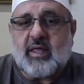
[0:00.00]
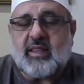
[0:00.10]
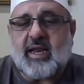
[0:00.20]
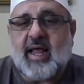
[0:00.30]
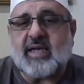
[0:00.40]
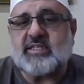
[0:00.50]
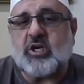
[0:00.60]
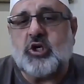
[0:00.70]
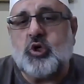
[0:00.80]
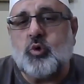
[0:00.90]
that has a
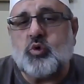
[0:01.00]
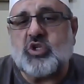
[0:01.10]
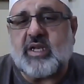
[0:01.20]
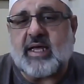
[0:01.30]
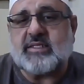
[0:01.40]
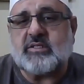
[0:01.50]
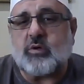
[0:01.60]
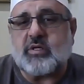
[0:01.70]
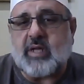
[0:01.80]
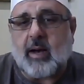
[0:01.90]
huge lens
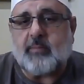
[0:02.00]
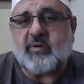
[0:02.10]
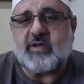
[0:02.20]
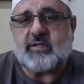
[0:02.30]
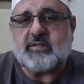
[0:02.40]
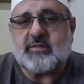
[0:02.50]
on top of it